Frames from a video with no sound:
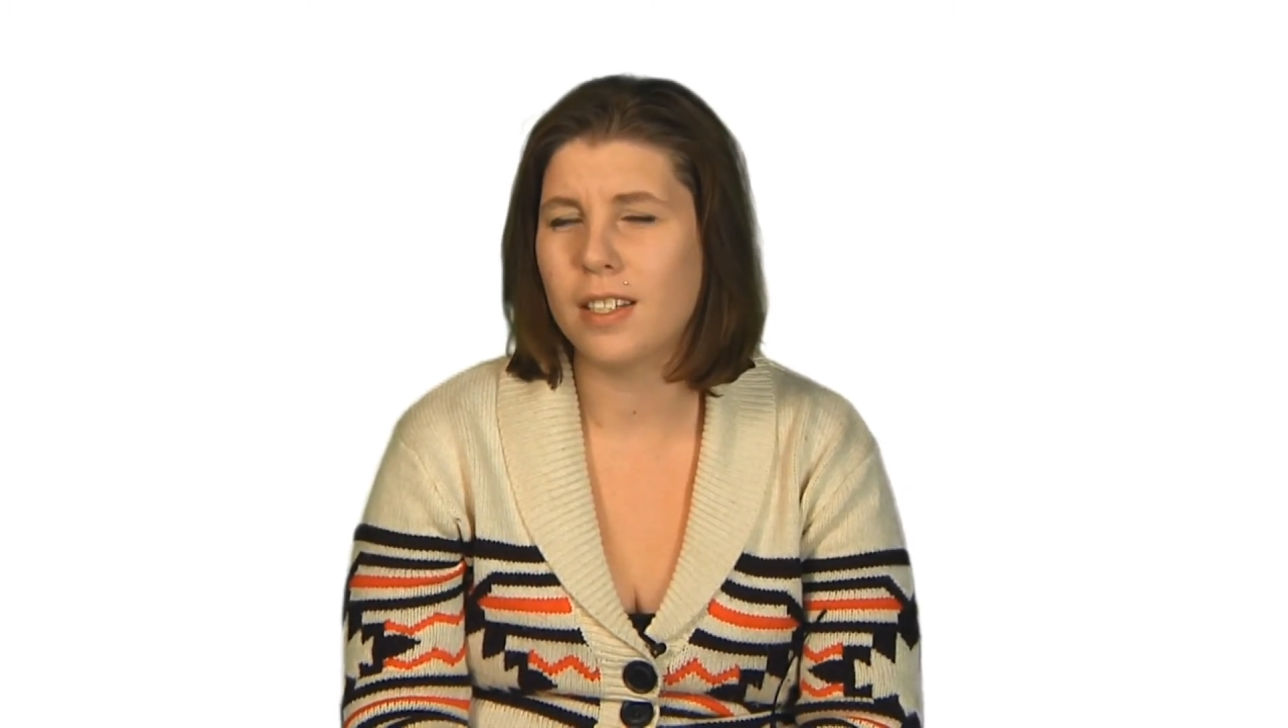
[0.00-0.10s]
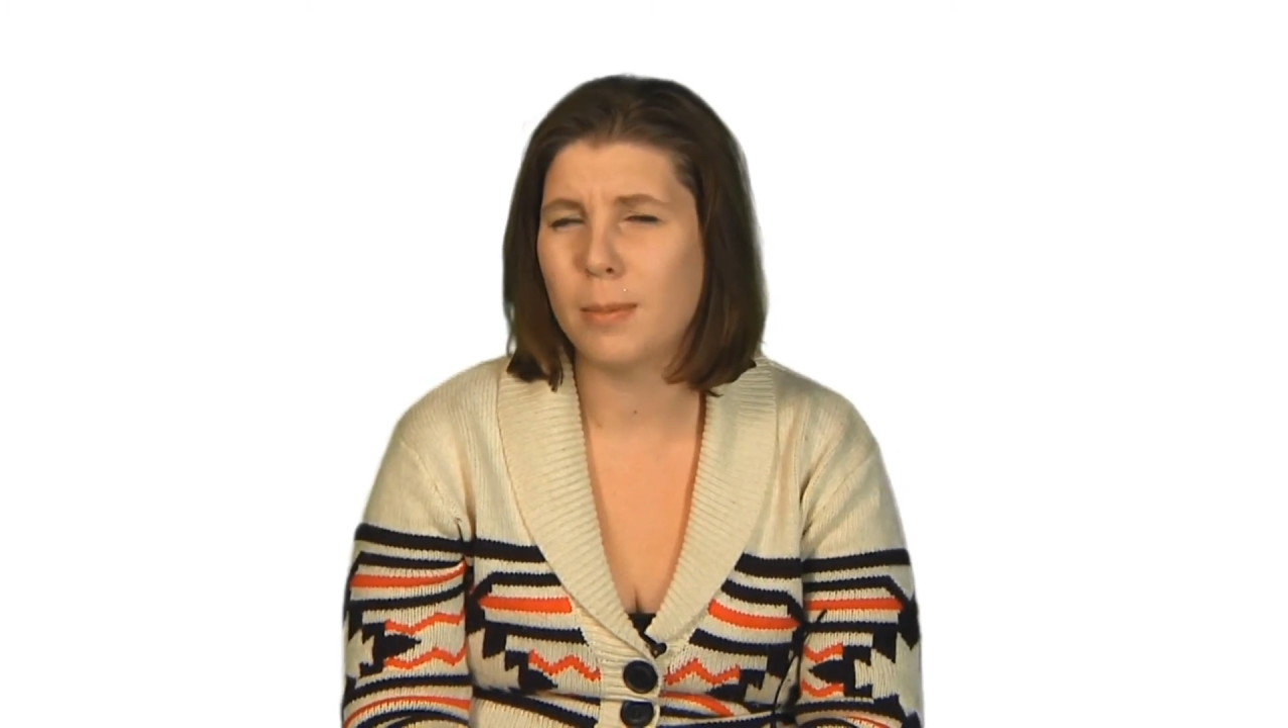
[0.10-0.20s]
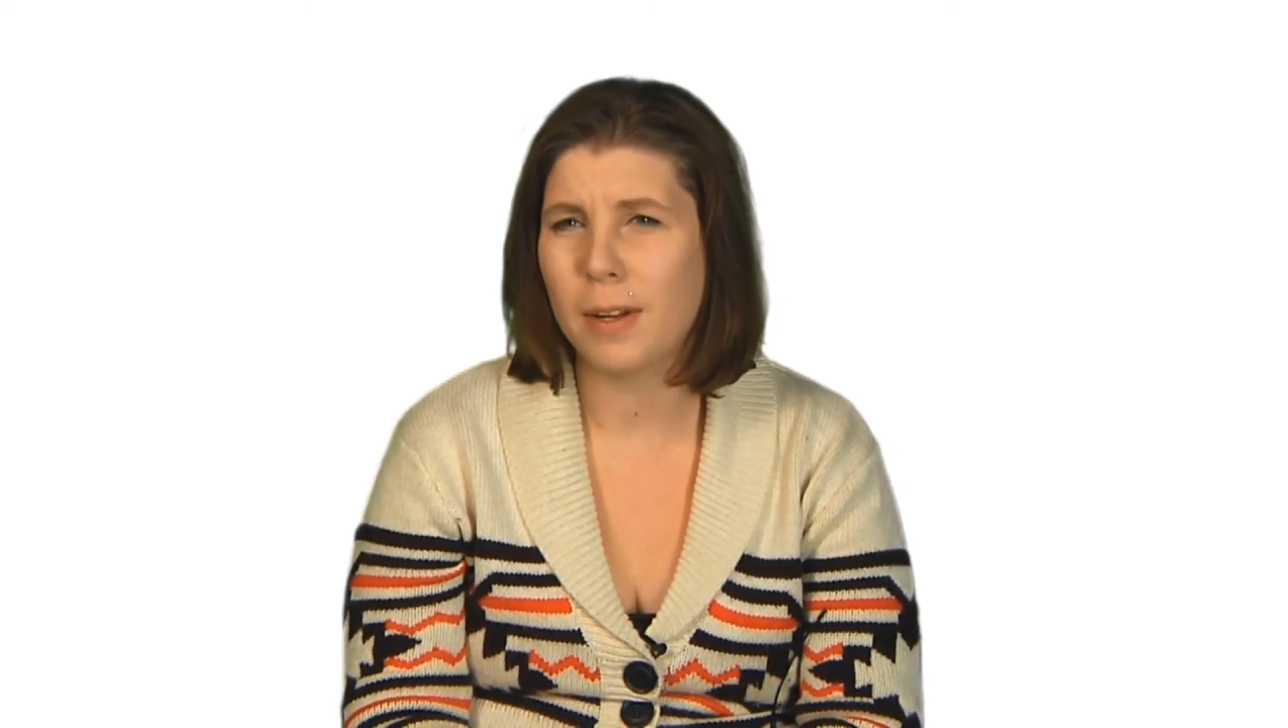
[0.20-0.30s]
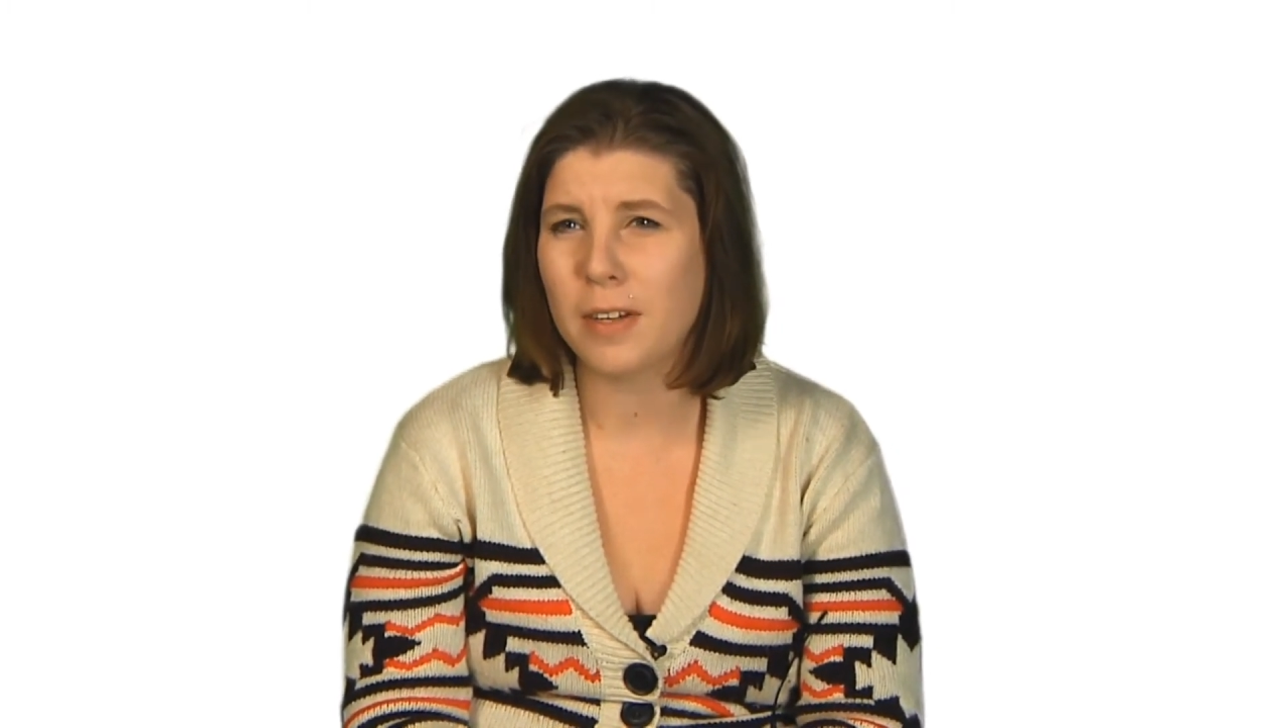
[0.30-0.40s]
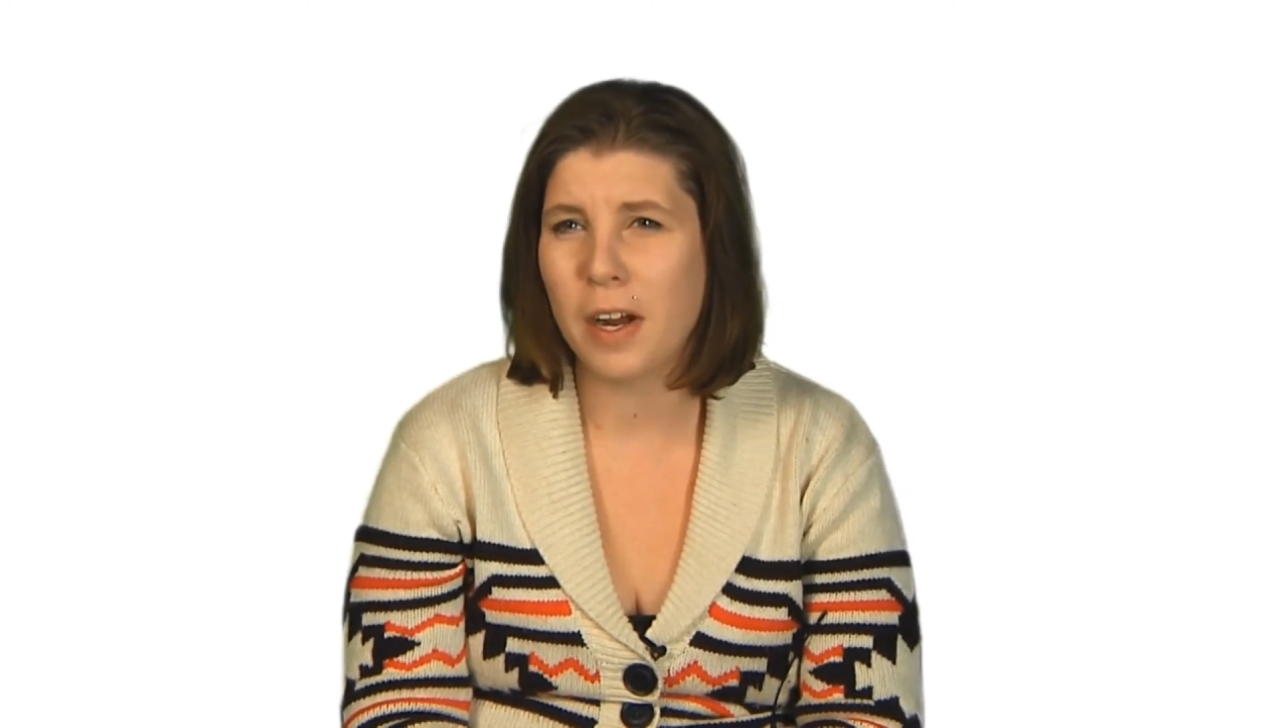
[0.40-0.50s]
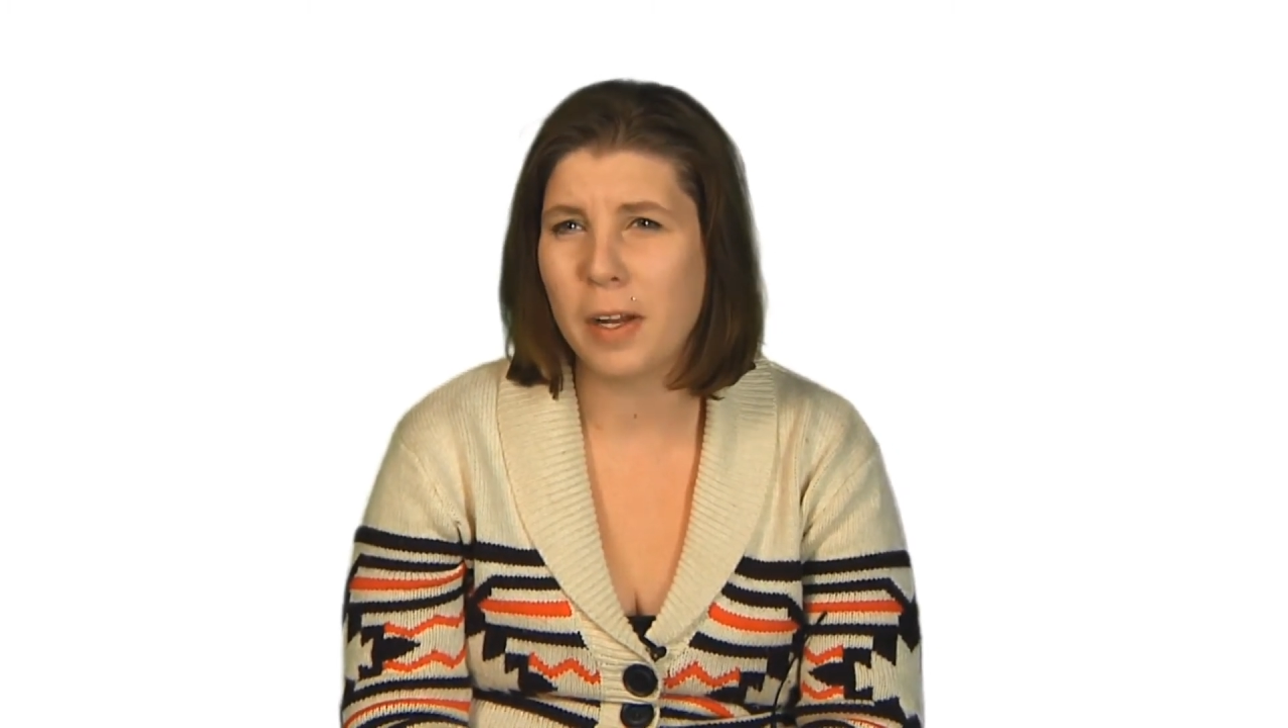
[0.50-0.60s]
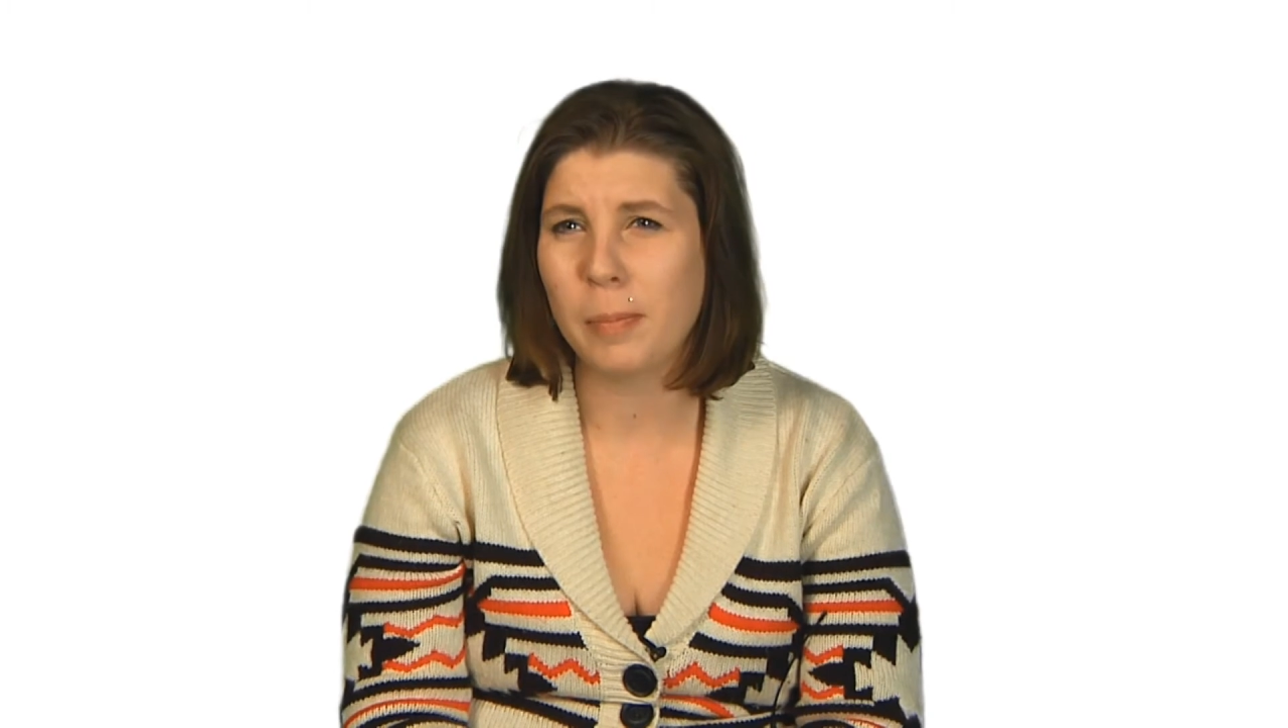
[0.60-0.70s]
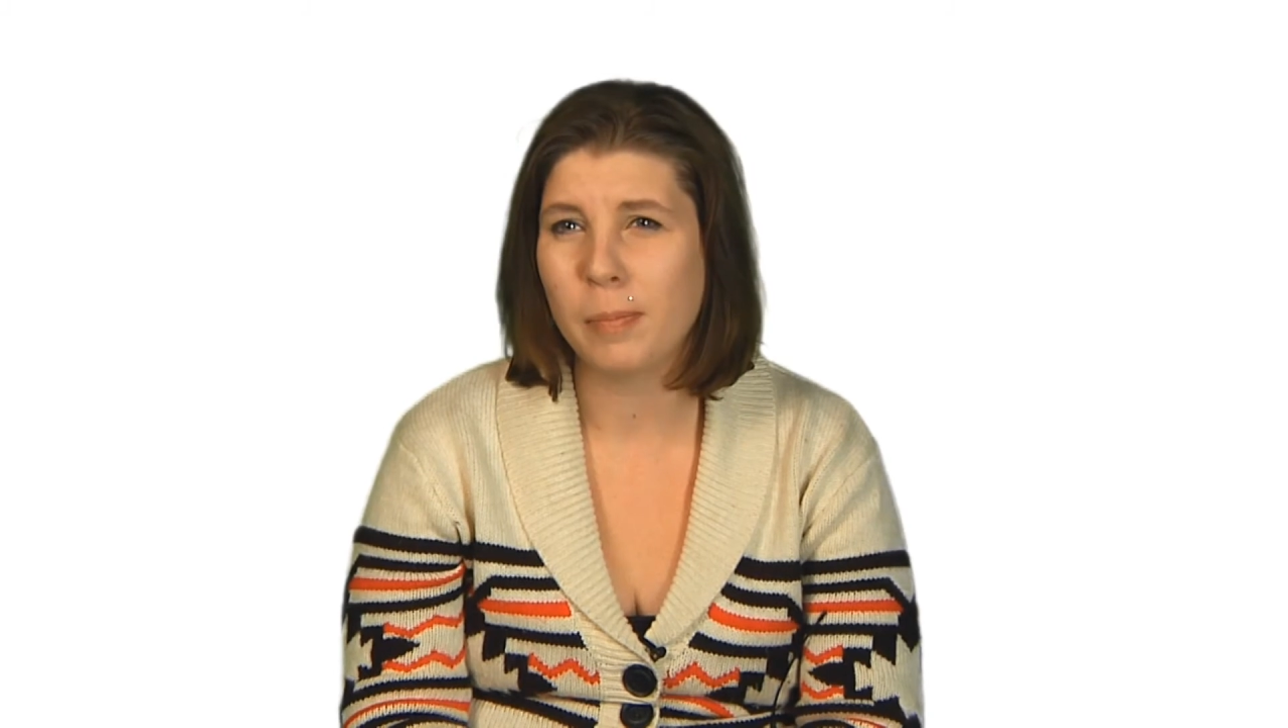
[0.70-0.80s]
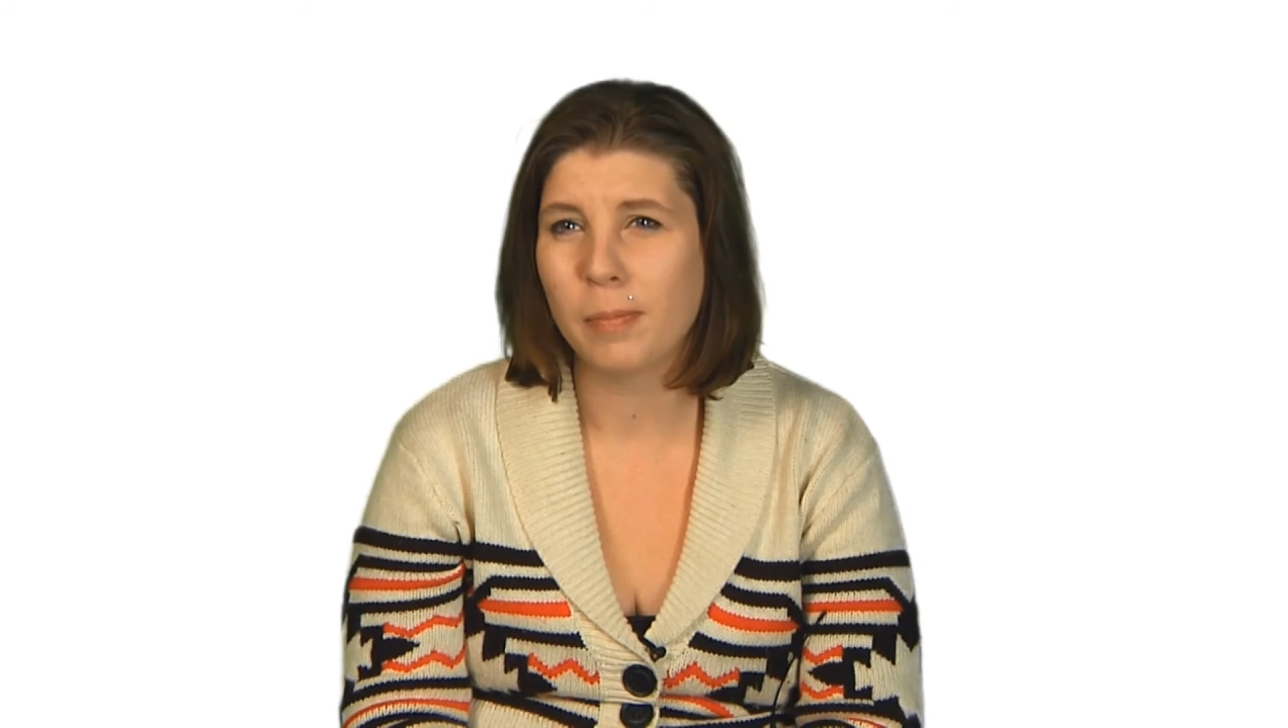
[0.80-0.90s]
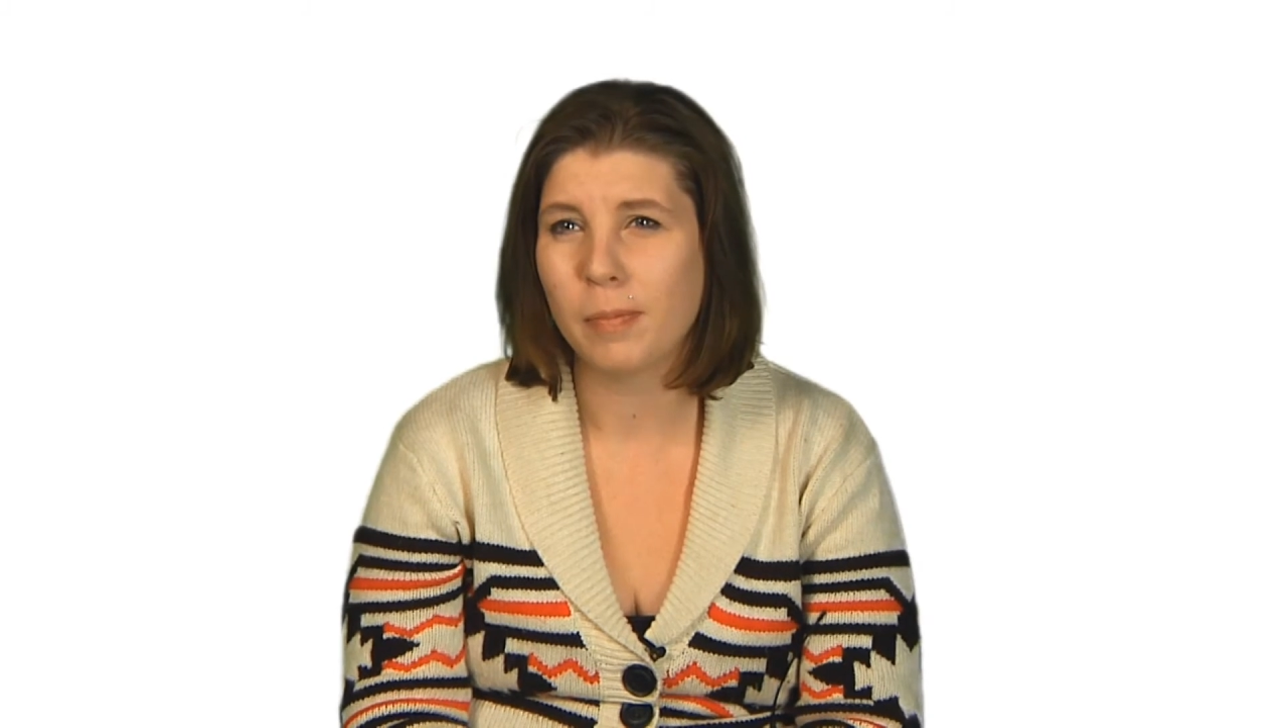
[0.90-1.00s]
it's about
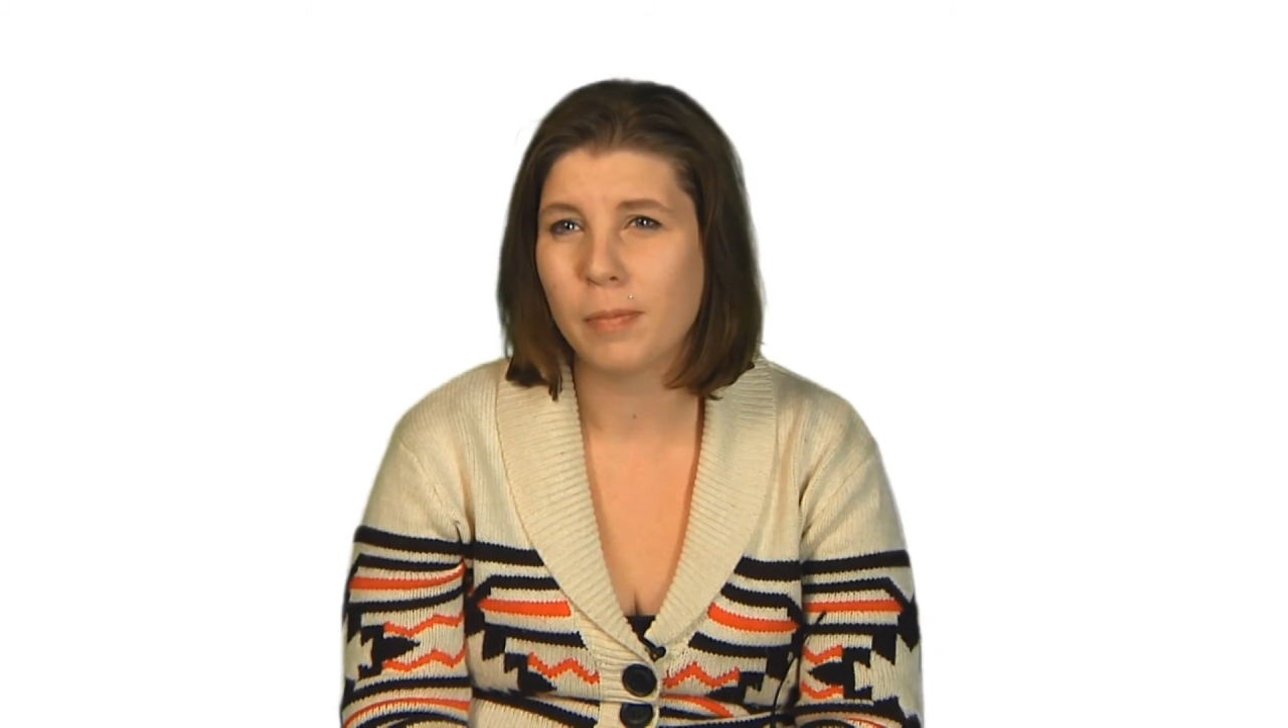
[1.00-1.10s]
time